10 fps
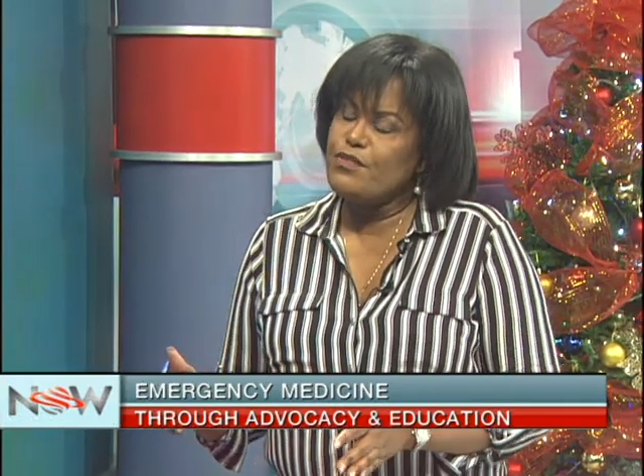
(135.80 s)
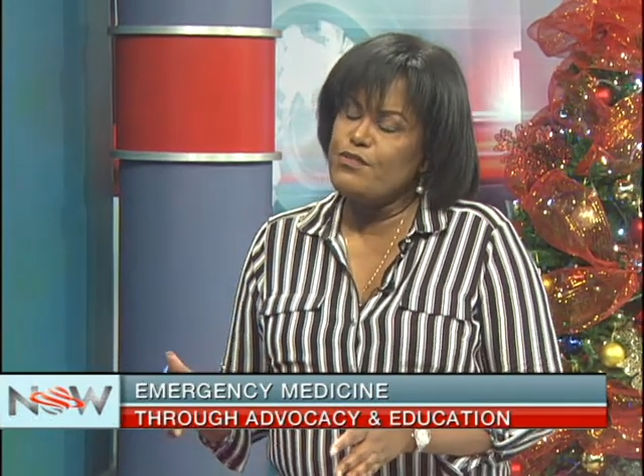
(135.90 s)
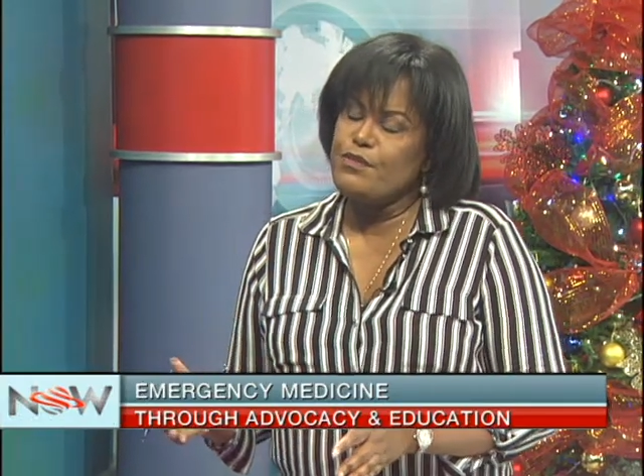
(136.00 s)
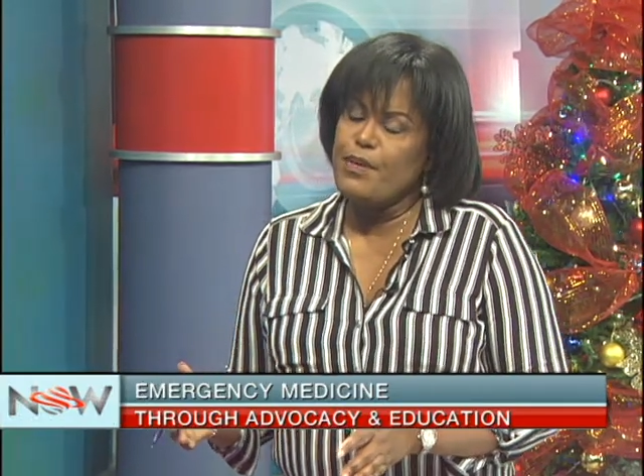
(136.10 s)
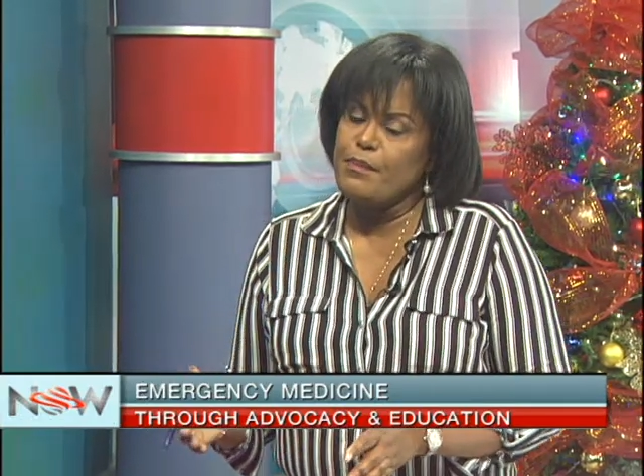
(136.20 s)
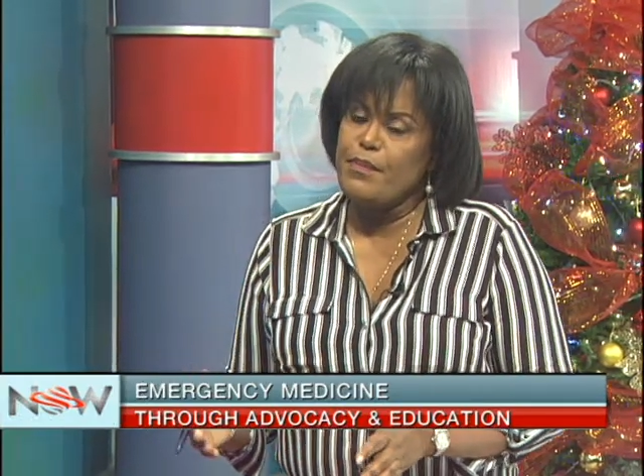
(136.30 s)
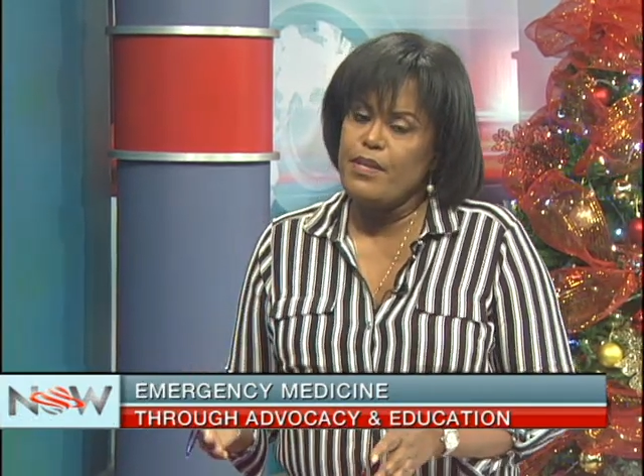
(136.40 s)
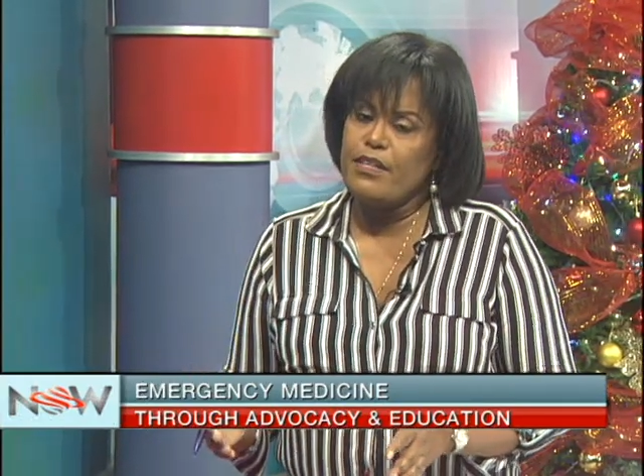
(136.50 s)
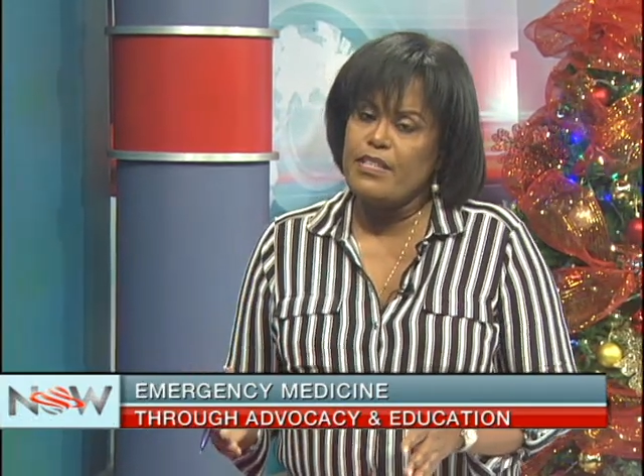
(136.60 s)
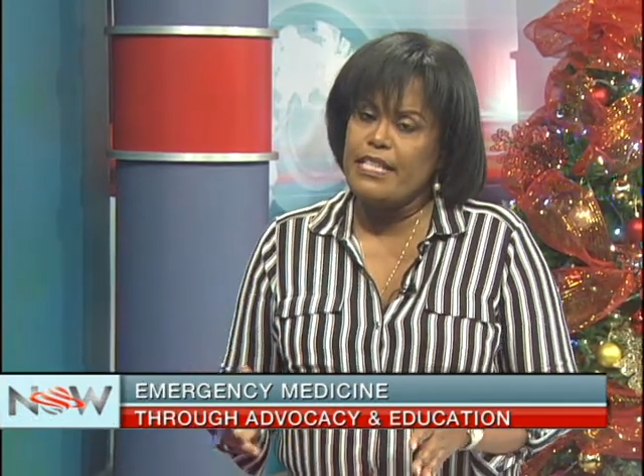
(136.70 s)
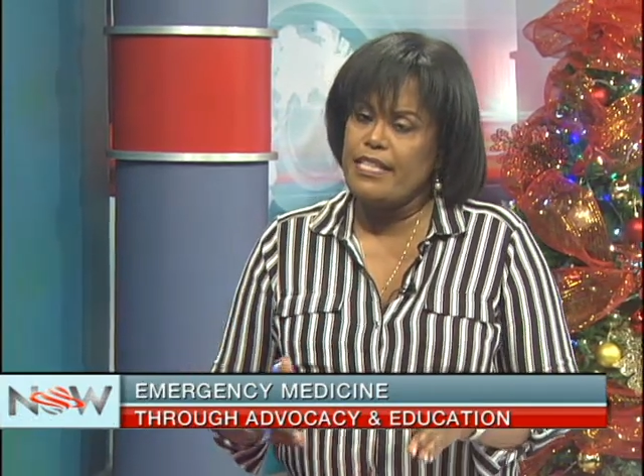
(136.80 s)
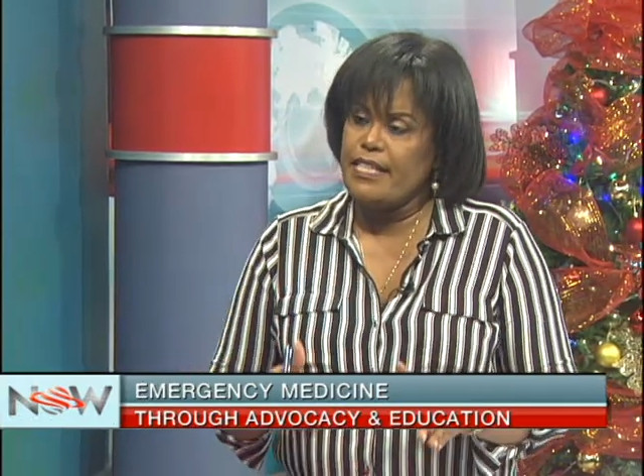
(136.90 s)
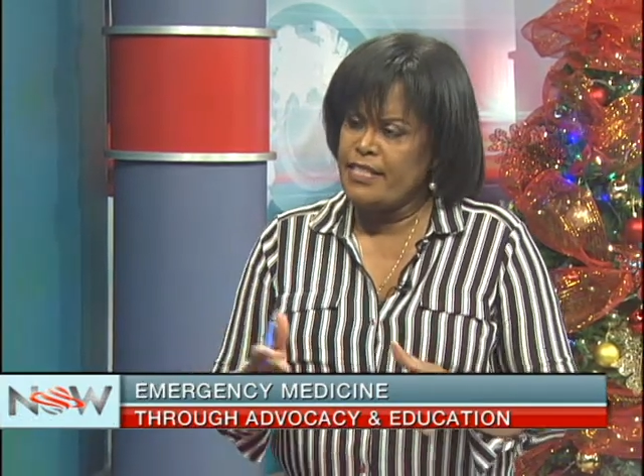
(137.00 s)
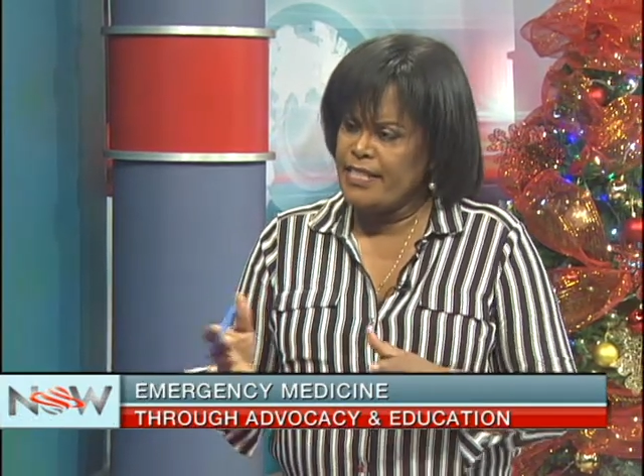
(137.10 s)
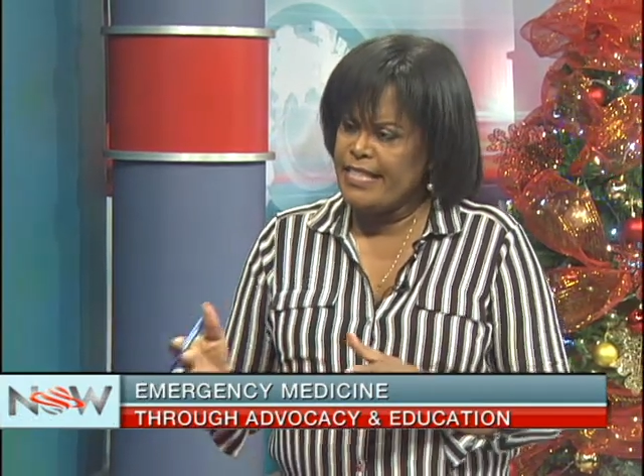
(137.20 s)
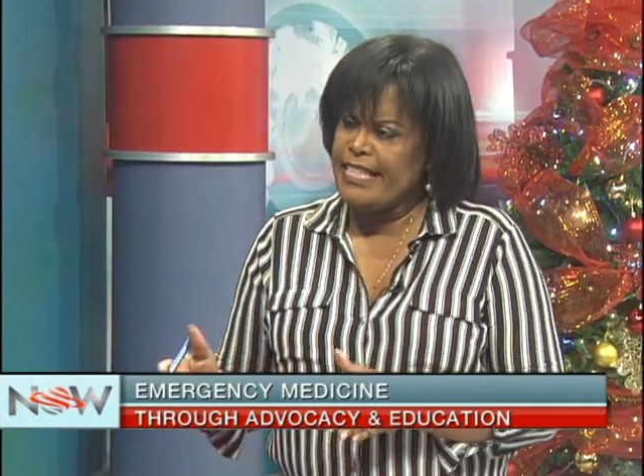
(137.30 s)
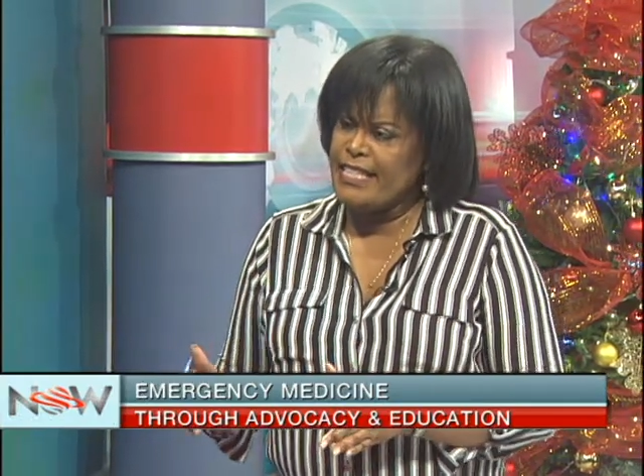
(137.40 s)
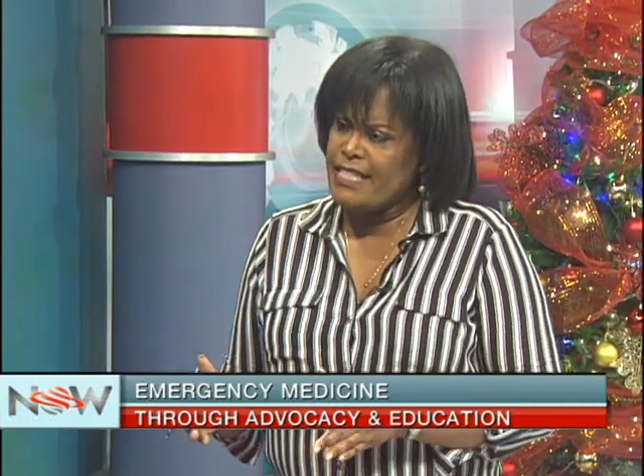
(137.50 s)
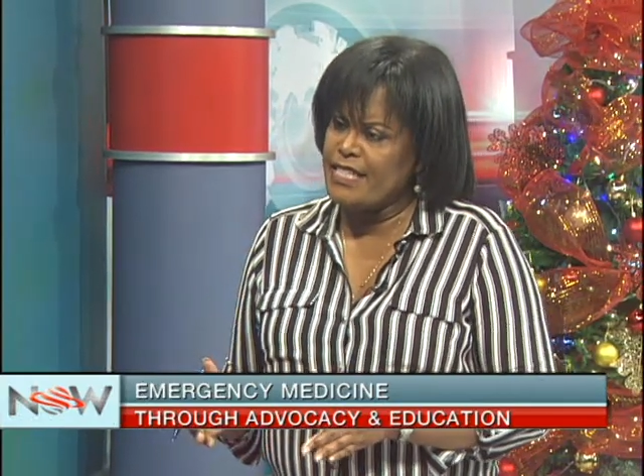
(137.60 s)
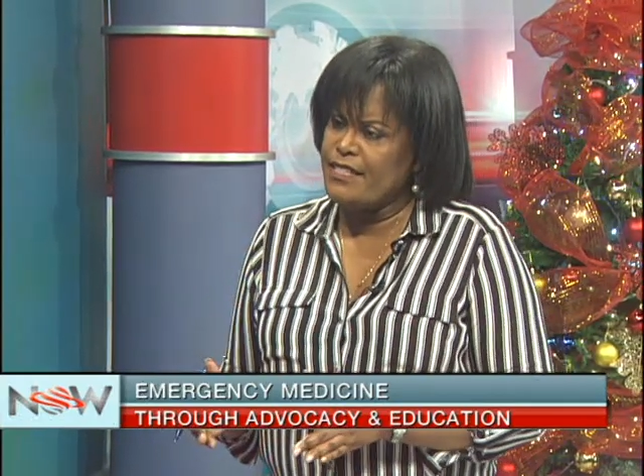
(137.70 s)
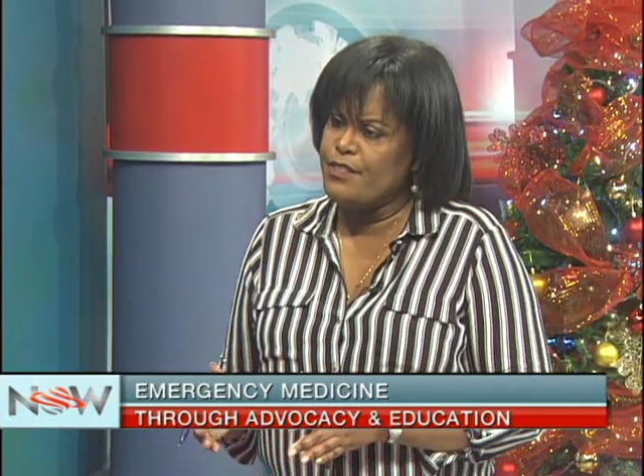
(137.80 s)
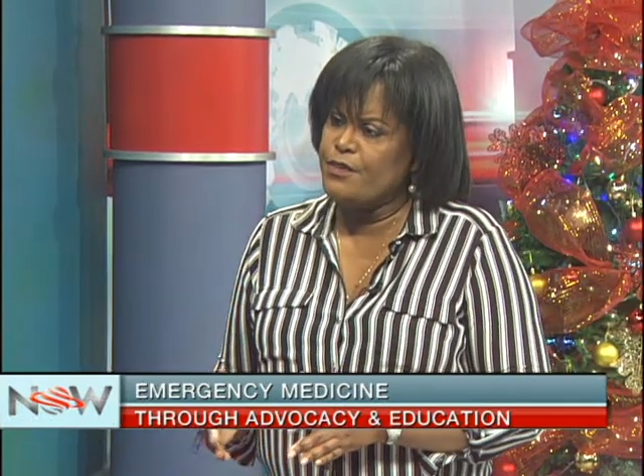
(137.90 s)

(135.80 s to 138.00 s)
would remember in the early 80s